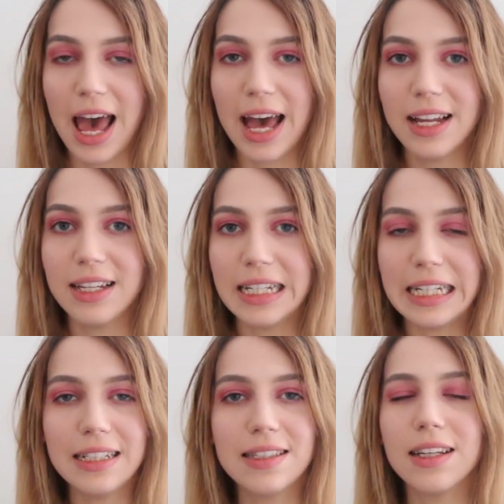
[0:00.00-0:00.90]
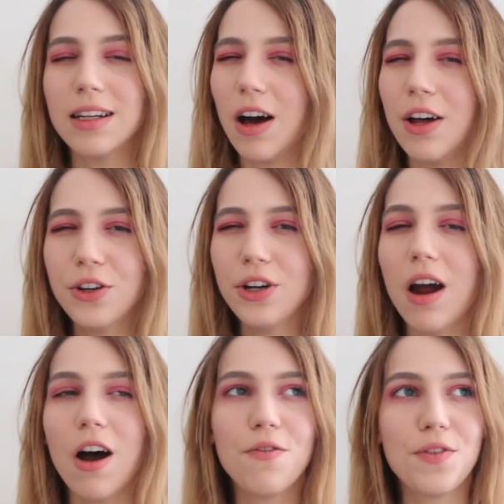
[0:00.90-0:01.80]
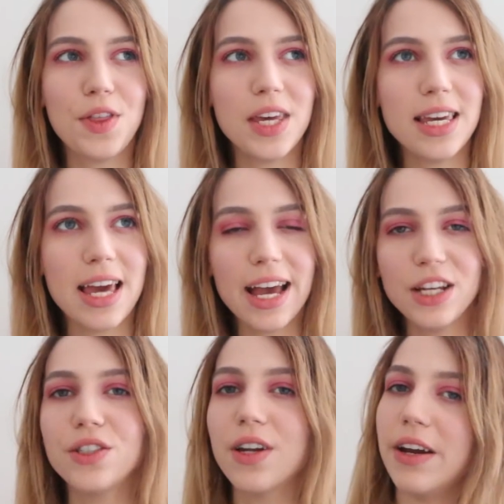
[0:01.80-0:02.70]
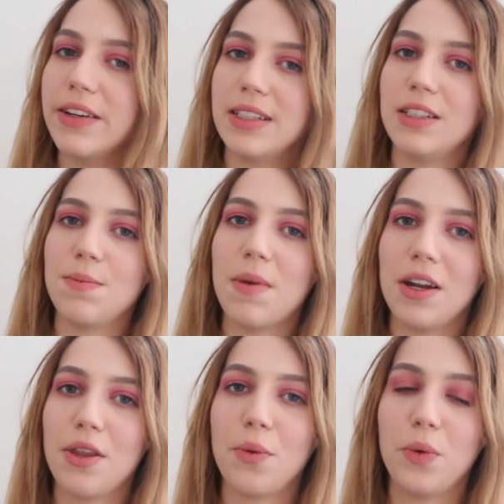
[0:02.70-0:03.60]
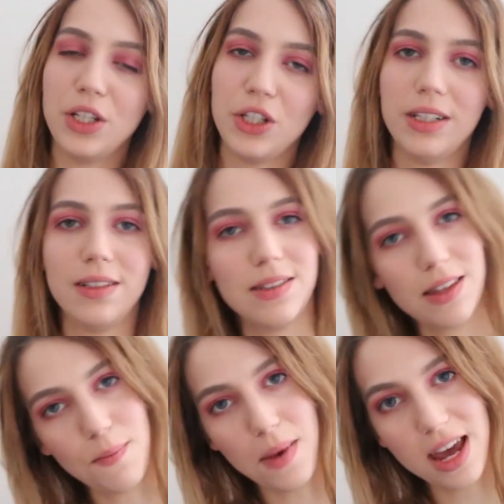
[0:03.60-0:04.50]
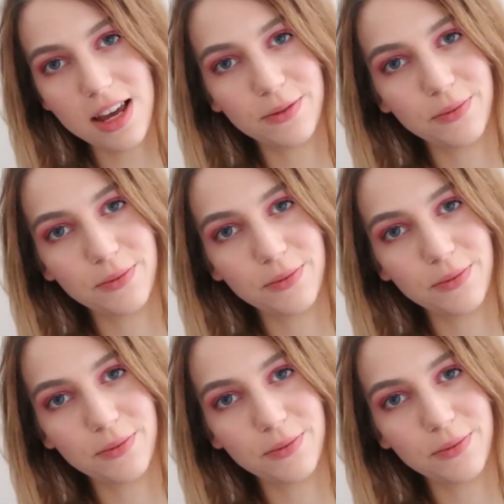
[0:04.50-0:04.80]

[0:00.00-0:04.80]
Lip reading: And it's in honor of the Asian Heritage Month, which is May.